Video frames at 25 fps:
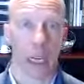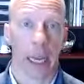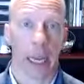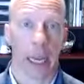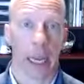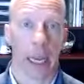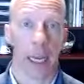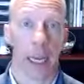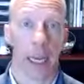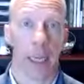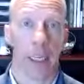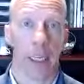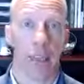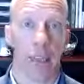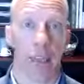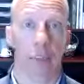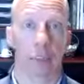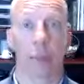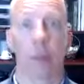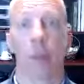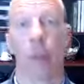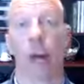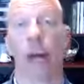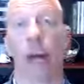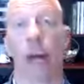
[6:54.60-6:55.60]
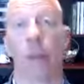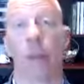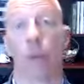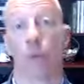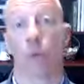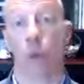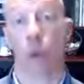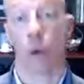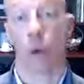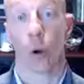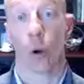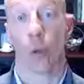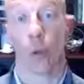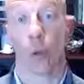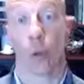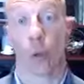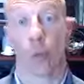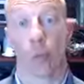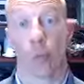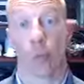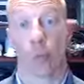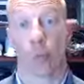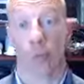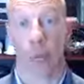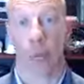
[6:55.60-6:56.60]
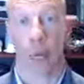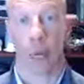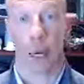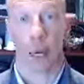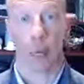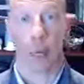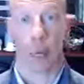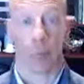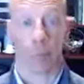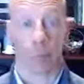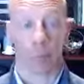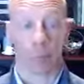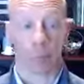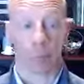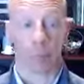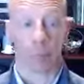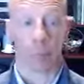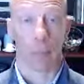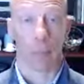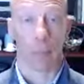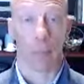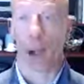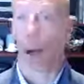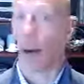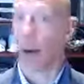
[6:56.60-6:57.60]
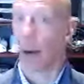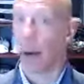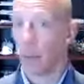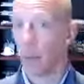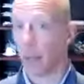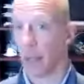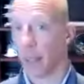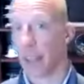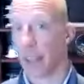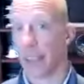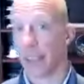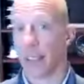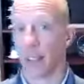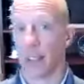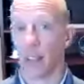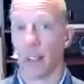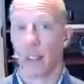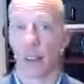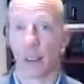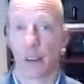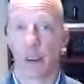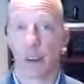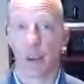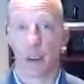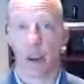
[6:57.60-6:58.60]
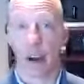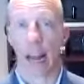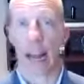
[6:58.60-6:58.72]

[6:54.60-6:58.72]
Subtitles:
And I do that through coaching. Now, I've done that in different